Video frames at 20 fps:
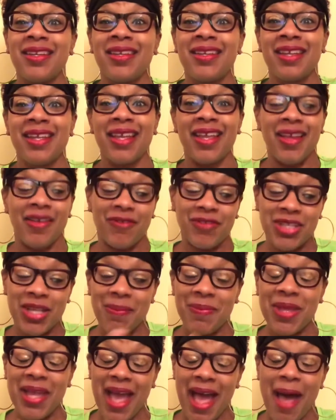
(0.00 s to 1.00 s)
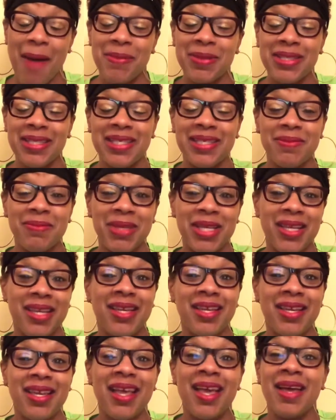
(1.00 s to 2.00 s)
if something happens to
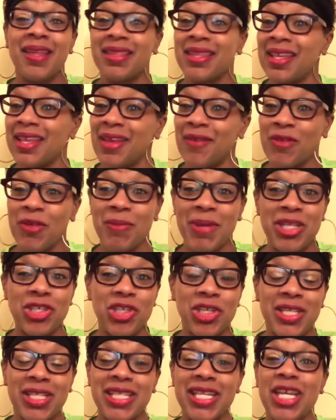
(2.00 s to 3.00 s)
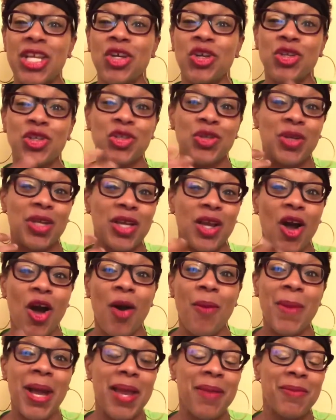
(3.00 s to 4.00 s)
me, the information is here. You can call
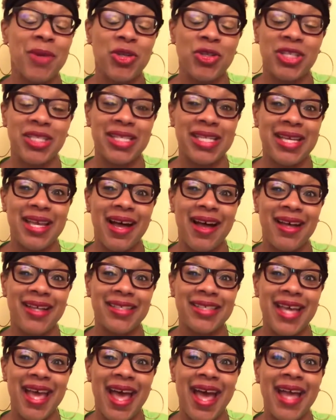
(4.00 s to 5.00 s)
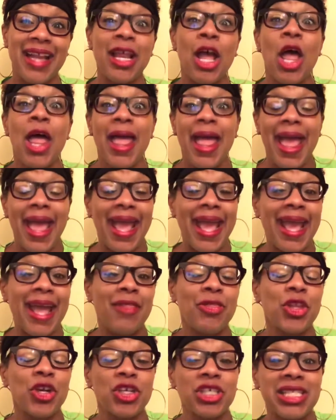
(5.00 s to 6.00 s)
my emergency contact,
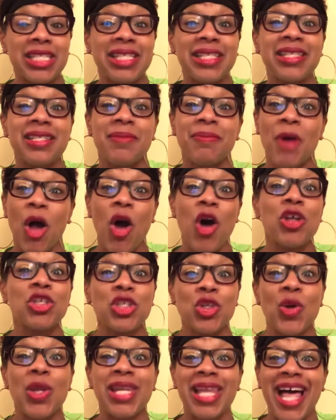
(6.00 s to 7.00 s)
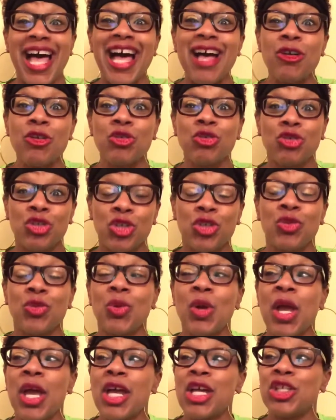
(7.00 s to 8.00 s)
and their system also allows you
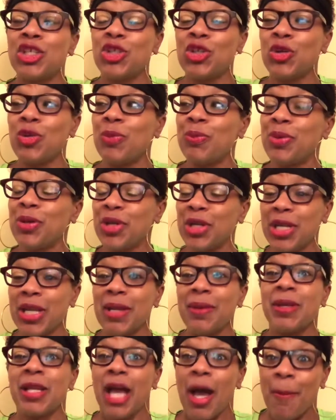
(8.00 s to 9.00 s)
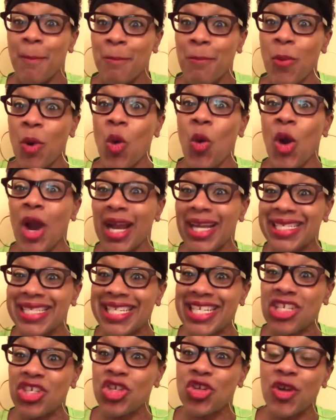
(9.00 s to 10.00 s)
to put in more
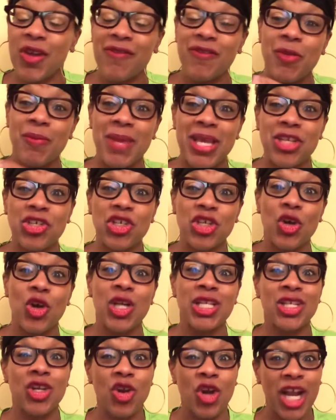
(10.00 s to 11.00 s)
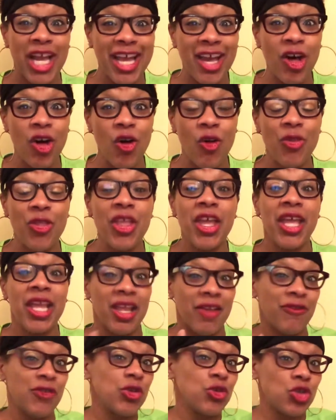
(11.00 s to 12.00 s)
additional information on your health
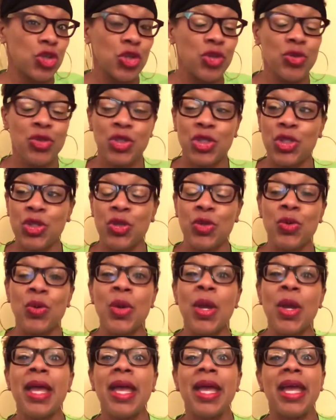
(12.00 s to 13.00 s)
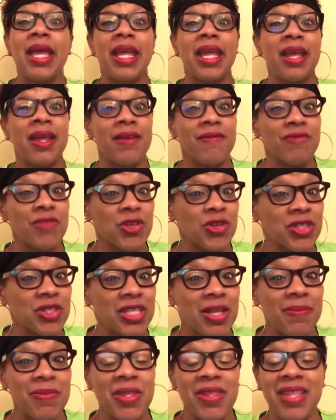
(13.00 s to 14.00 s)
if you choose to. If there's
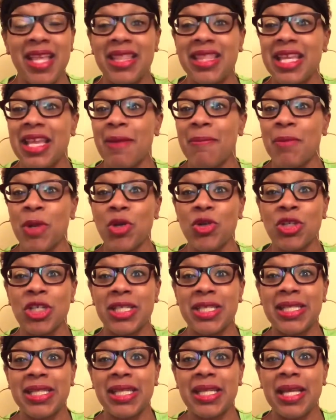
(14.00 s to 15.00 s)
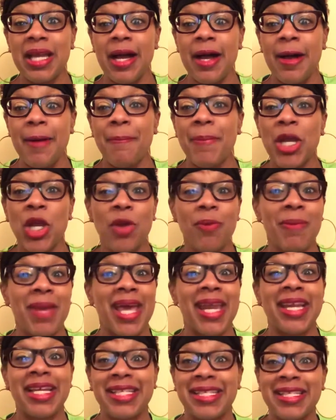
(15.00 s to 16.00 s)
something that the emergency
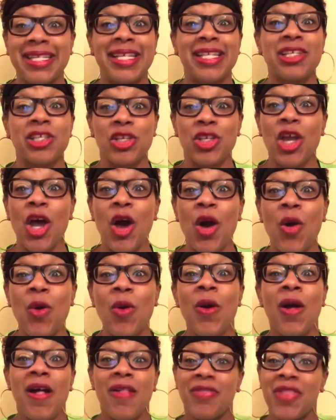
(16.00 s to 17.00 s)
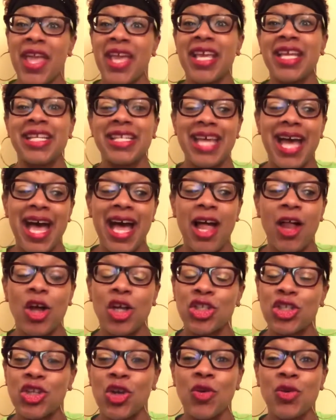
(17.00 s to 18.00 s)
paramedics need to know, they can dial a
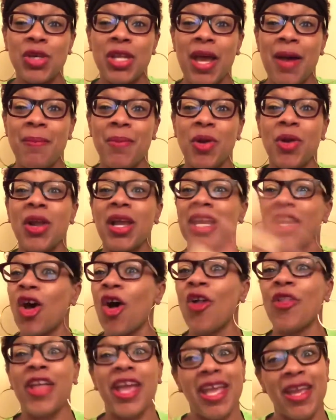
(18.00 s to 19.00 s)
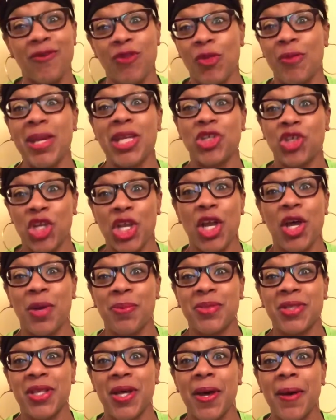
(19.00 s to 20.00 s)
certain number and all that information
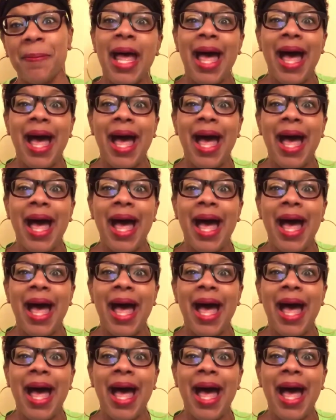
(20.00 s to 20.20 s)
comes up. I